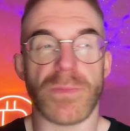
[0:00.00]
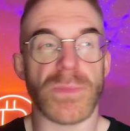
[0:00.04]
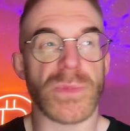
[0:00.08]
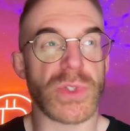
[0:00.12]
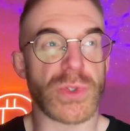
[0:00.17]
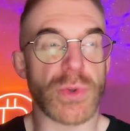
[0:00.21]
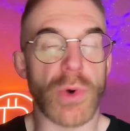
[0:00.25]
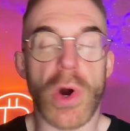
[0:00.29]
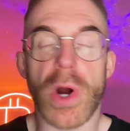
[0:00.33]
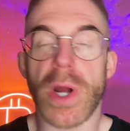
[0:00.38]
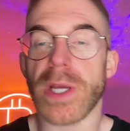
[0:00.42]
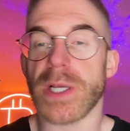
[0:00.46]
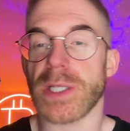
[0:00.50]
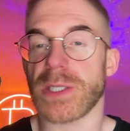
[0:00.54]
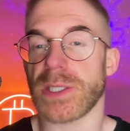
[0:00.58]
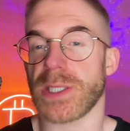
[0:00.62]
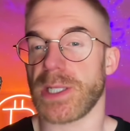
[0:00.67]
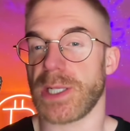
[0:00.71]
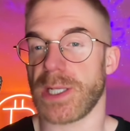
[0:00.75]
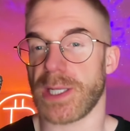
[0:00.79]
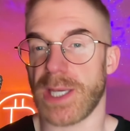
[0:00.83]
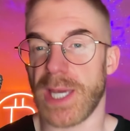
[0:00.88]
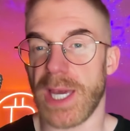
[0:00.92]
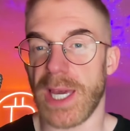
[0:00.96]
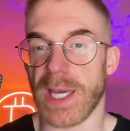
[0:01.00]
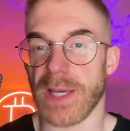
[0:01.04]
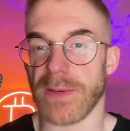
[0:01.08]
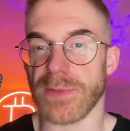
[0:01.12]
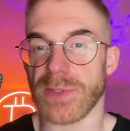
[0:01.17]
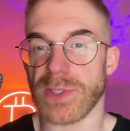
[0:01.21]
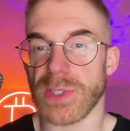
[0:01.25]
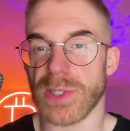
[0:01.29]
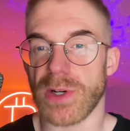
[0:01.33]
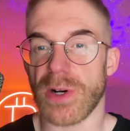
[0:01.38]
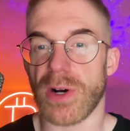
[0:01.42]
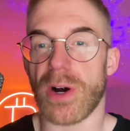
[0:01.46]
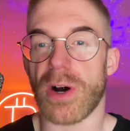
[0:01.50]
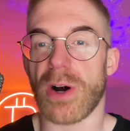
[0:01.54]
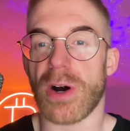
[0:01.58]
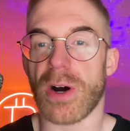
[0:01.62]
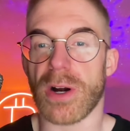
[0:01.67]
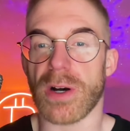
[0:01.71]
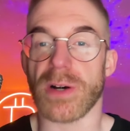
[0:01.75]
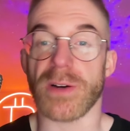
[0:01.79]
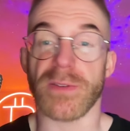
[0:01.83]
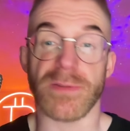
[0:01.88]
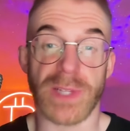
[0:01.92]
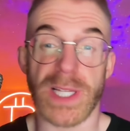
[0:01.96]
drawings in caves,
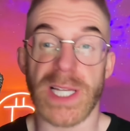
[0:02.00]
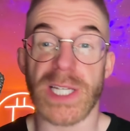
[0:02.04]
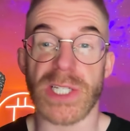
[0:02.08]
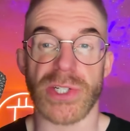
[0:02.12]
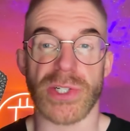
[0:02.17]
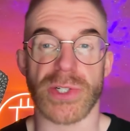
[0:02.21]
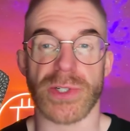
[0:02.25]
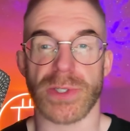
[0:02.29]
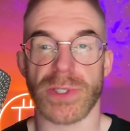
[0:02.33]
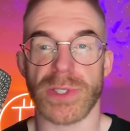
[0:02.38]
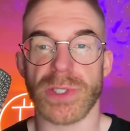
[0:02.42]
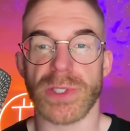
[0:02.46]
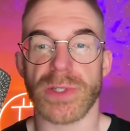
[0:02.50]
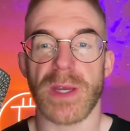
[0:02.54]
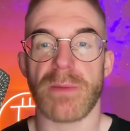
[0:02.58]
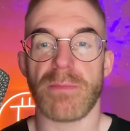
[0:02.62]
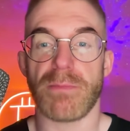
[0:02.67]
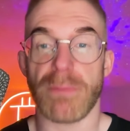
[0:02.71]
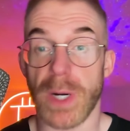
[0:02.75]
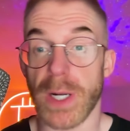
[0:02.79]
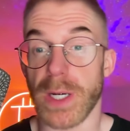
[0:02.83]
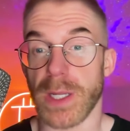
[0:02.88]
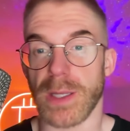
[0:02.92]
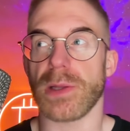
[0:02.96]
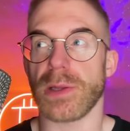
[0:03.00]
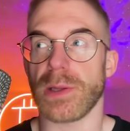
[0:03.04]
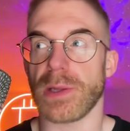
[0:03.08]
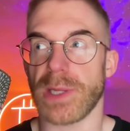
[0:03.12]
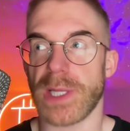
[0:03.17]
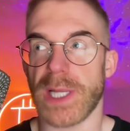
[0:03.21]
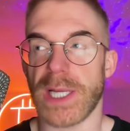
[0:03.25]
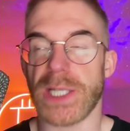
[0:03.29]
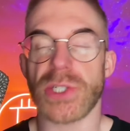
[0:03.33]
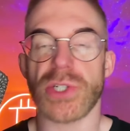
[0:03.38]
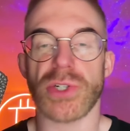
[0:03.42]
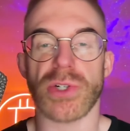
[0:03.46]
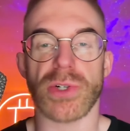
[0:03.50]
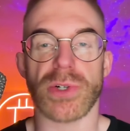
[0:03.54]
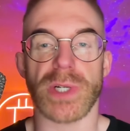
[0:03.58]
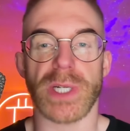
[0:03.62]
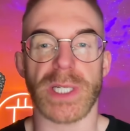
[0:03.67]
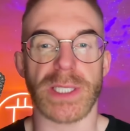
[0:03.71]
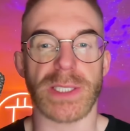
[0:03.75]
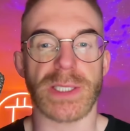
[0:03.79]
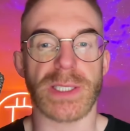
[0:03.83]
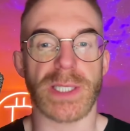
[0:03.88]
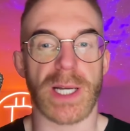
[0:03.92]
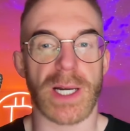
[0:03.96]
are of ledgers, money. Ledger
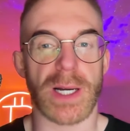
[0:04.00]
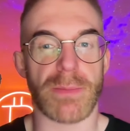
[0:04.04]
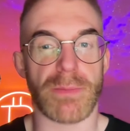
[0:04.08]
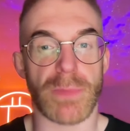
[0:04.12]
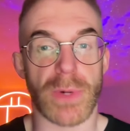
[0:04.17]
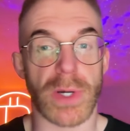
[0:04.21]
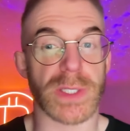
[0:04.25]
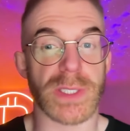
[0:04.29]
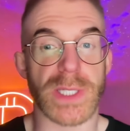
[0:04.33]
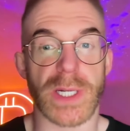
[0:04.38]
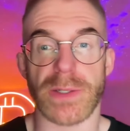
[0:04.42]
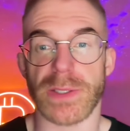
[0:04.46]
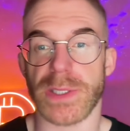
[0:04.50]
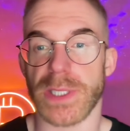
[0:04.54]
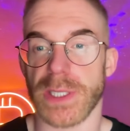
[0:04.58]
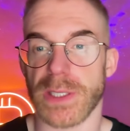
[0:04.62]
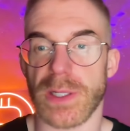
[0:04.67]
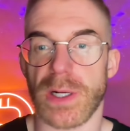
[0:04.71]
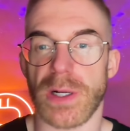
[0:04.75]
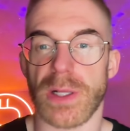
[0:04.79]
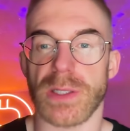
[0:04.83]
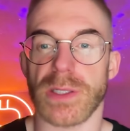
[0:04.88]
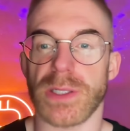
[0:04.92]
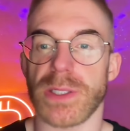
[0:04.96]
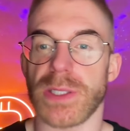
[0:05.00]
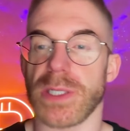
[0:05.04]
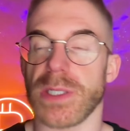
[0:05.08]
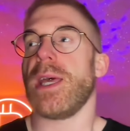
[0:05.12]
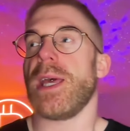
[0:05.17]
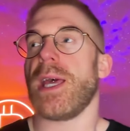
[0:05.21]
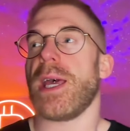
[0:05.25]
is a monetary technology.